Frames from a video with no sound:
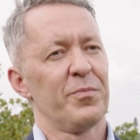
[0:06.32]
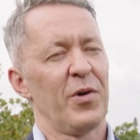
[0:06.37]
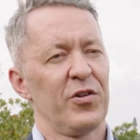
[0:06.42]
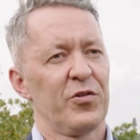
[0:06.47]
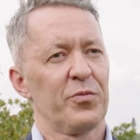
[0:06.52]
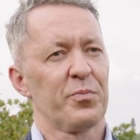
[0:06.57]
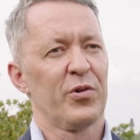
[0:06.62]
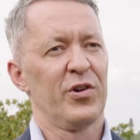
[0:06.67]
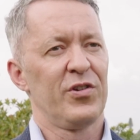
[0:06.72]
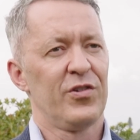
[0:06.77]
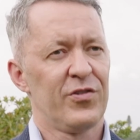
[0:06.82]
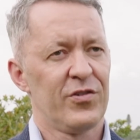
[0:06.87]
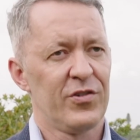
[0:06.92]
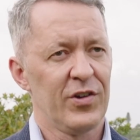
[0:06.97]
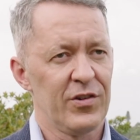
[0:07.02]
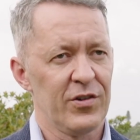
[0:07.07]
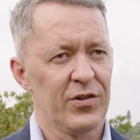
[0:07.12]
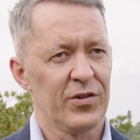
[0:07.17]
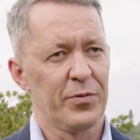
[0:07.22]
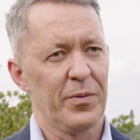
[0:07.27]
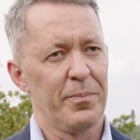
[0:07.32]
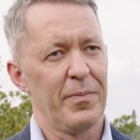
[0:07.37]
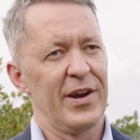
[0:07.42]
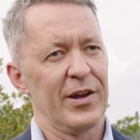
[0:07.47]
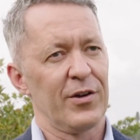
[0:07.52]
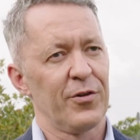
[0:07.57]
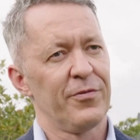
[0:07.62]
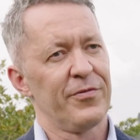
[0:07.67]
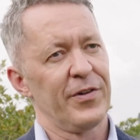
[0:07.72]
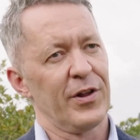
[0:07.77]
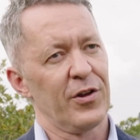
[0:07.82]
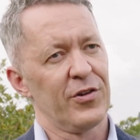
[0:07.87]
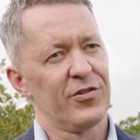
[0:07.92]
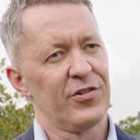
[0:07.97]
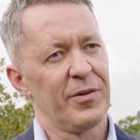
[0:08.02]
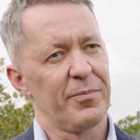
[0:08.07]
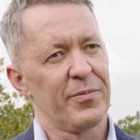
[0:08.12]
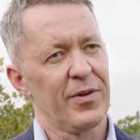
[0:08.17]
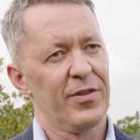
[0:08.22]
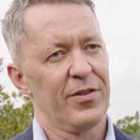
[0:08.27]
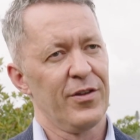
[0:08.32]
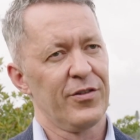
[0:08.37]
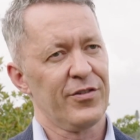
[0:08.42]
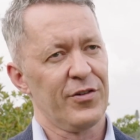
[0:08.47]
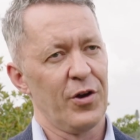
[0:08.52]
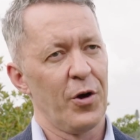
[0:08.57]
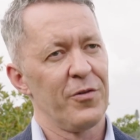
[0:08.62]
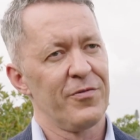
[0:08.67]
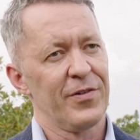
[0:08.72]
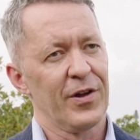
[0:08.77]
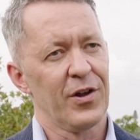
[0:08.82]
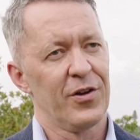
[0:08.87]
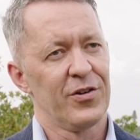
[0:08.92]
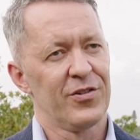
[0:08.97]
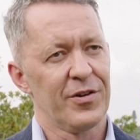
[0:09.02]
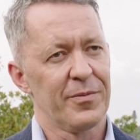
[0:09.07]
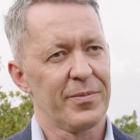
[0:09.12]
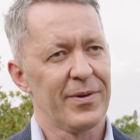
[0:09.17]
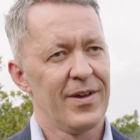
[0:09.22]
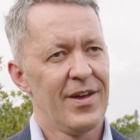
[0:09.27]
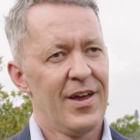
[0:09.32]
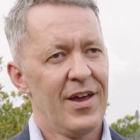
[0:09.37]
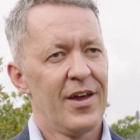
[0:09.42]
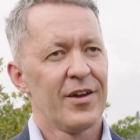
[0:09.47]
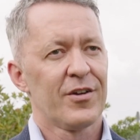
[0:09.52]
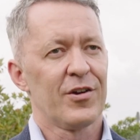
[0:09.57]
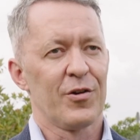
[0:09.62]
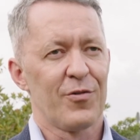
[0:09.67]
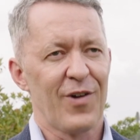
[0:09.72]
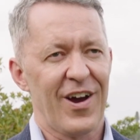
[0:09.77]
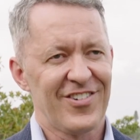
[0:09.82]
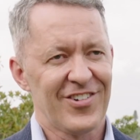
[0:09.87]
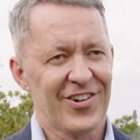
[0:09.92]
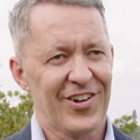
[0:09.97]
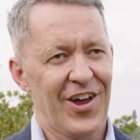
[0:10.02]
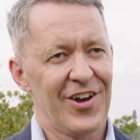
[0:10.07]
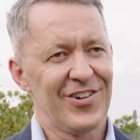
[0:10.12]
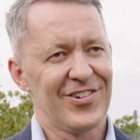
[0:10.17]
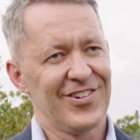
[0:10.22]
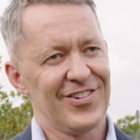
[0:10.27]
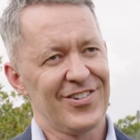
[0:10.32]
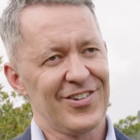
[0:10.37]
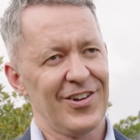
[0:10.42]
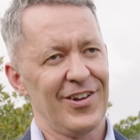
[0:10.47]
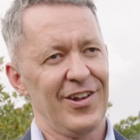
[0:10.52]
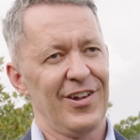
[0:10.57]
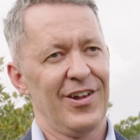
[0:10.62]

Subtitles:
most prestigious medical fellowship, the Snow Fellowship. Congratulations to